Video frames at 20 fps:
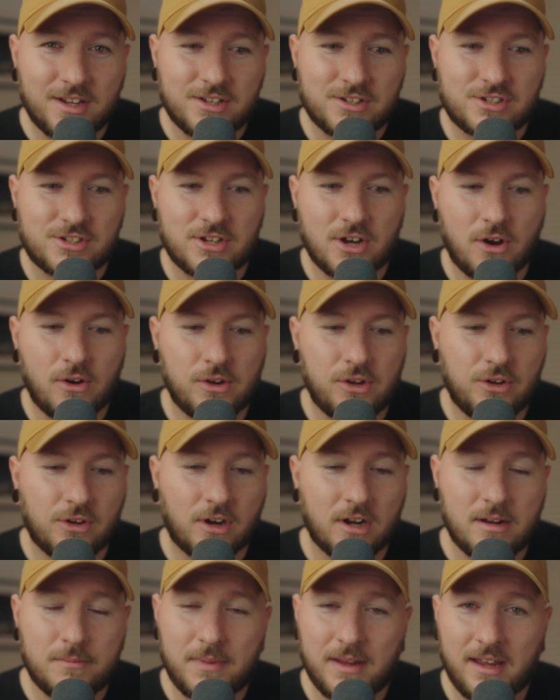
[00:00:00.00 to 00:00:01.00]
So you're
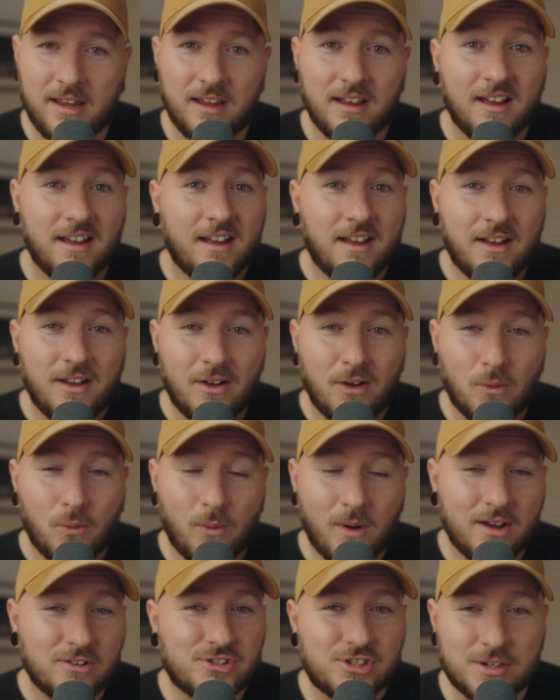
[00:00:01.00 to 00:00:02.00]
going to be
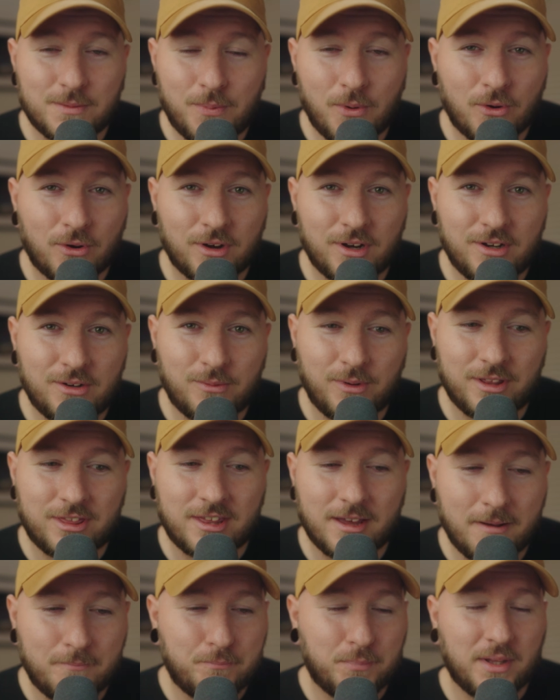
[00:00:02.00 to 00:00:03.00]
well supported
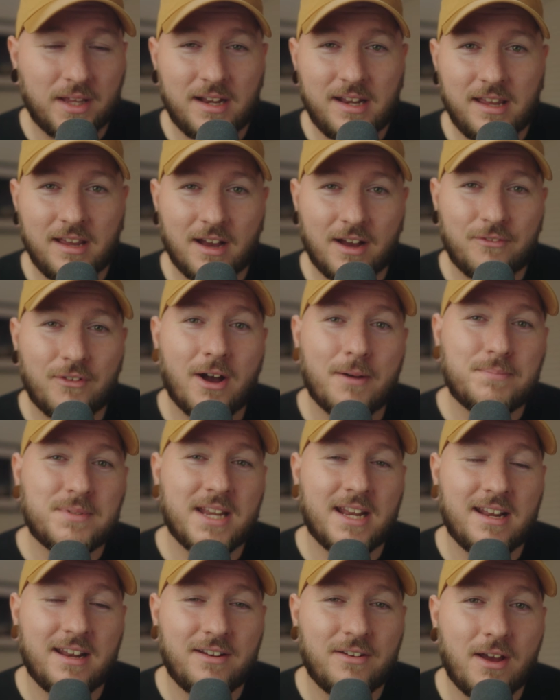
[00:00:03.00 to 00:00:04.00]
with plenty of
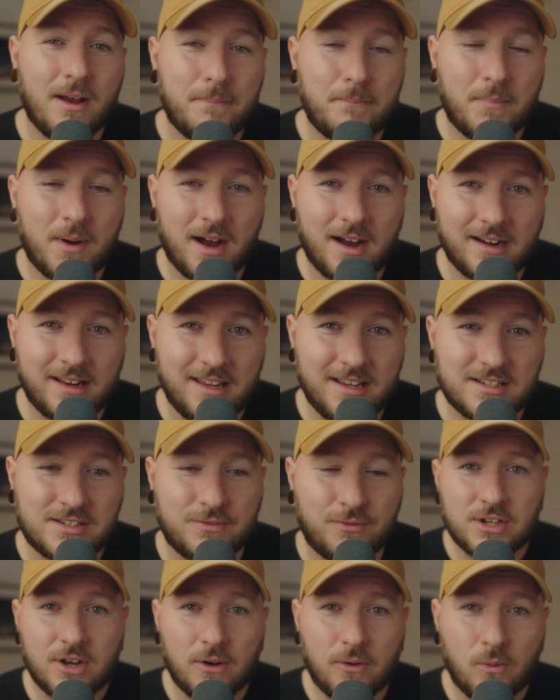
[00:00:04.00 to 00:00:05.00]
updated
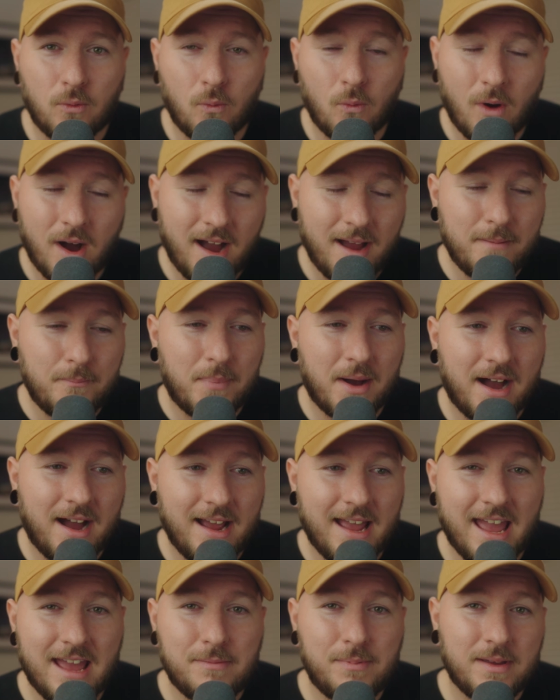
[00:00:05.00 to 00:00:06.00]
bodies. So why
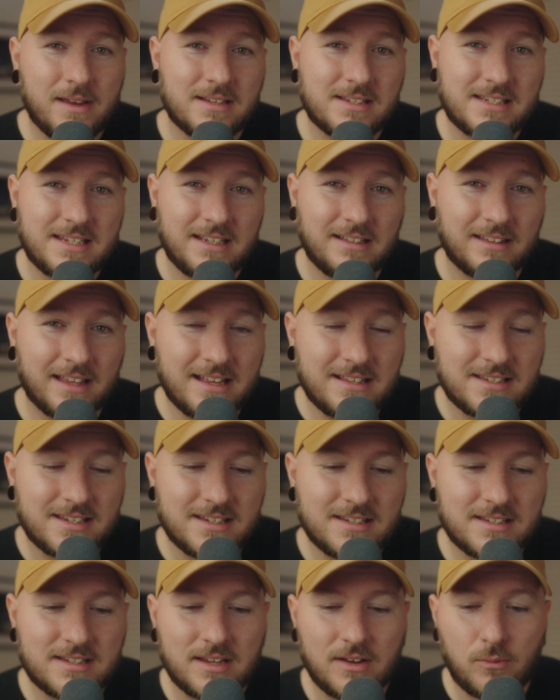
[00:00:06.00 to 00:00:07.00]
buy APS-C
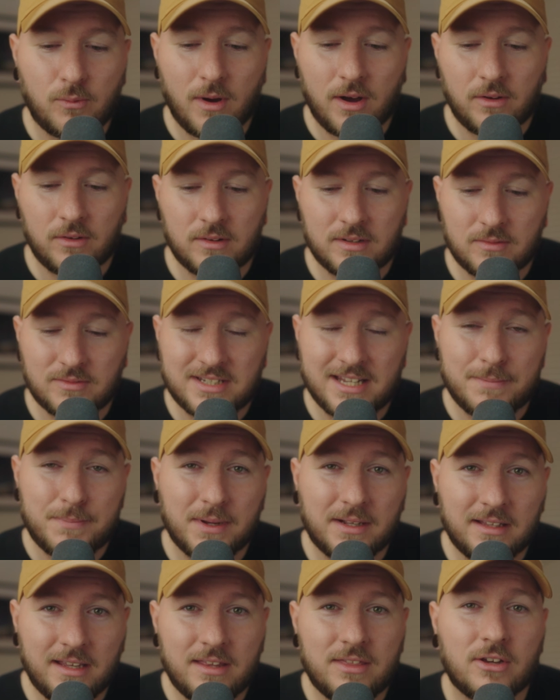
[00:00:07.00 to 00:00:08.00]
lenses? Well,
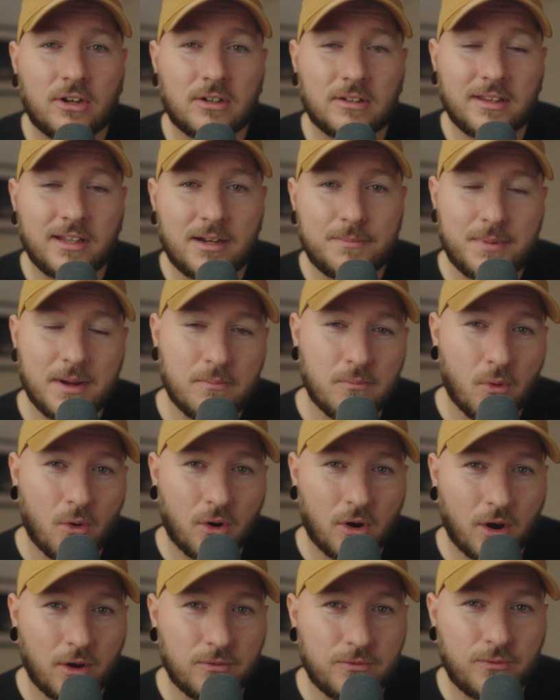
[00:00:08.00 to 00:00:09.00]
typically they're a little bit
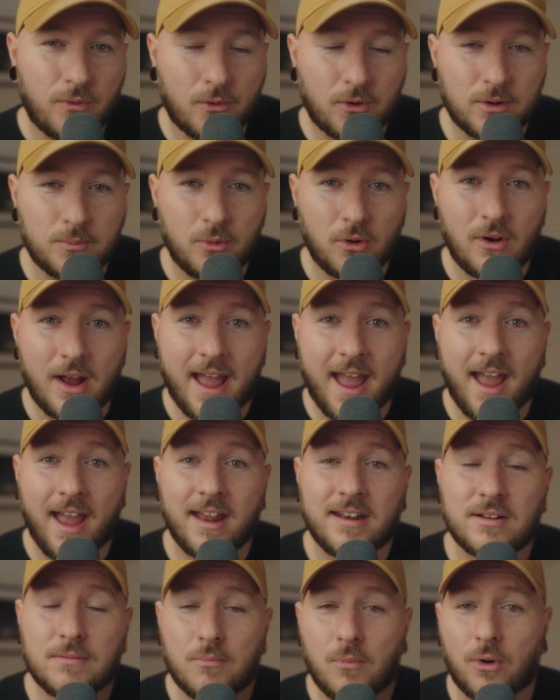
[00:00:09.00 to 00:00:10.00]
more affordable
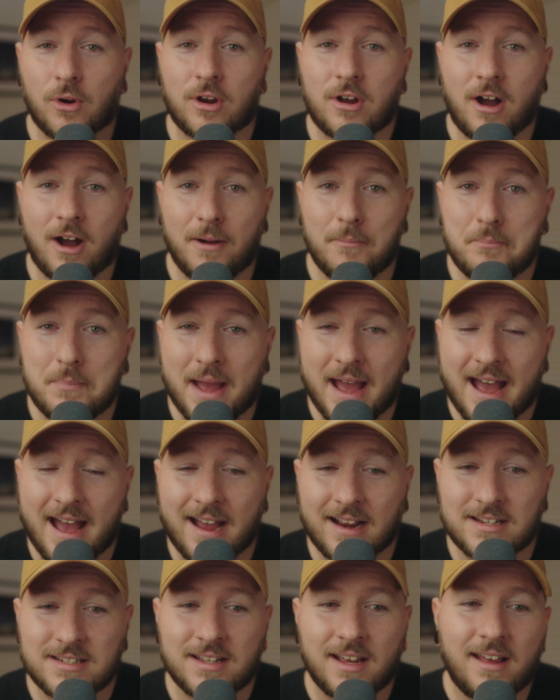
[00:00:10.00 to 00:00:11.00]
and more
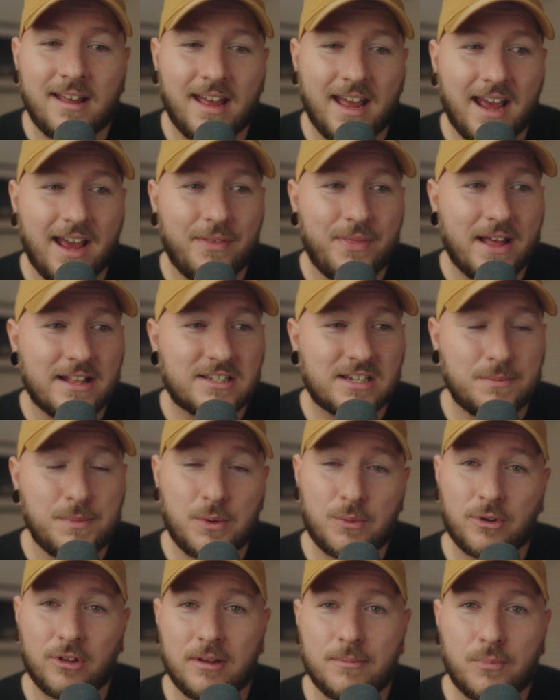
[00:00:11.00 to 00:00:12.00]
compact. And that's going to be
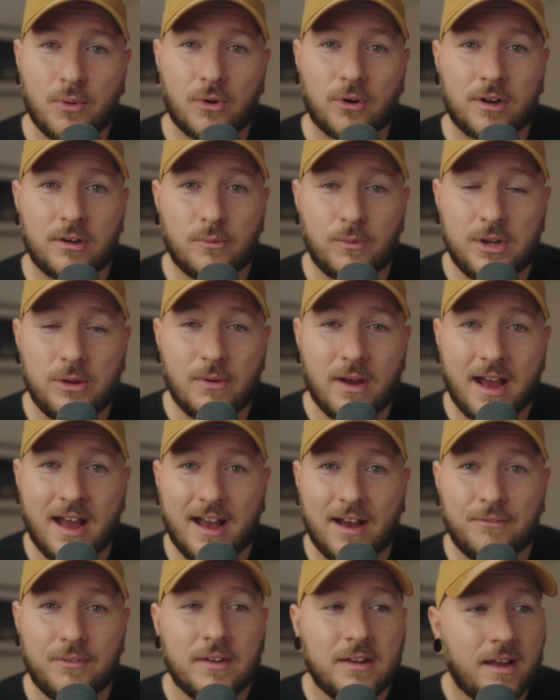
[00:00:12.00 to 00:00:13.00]
really important when you
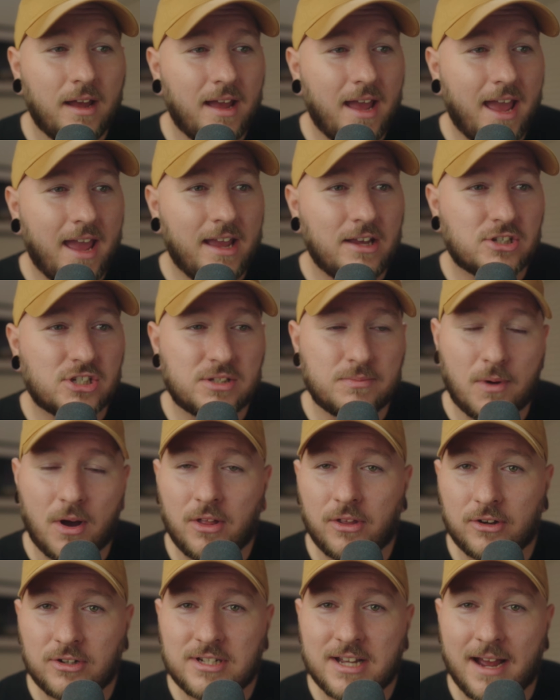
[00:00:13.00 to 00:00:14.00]
have a
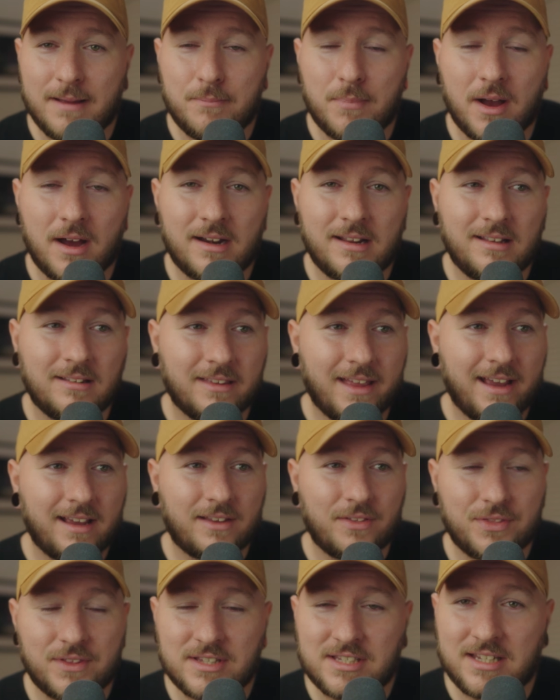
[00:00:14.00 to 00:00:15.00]
smaller type body
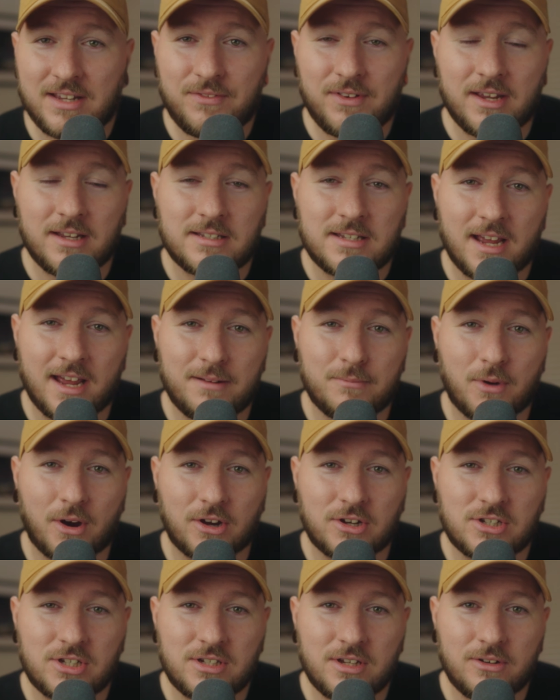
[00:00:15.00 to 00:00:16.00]
like the ZV-E10
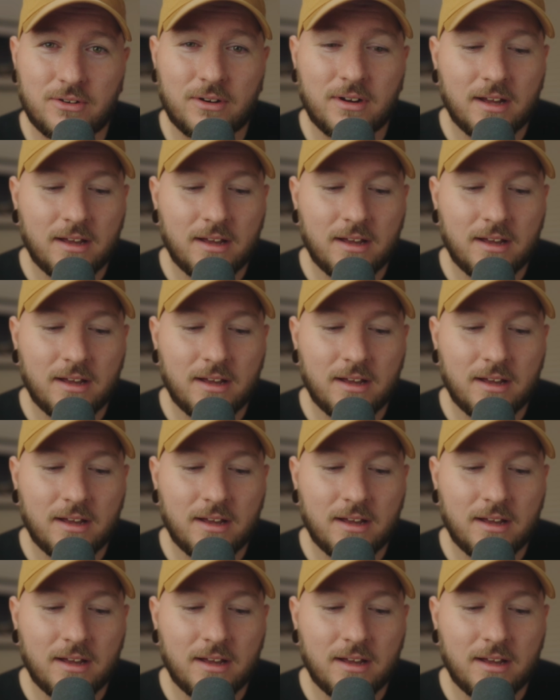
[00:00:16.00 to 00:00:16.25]
Mark II.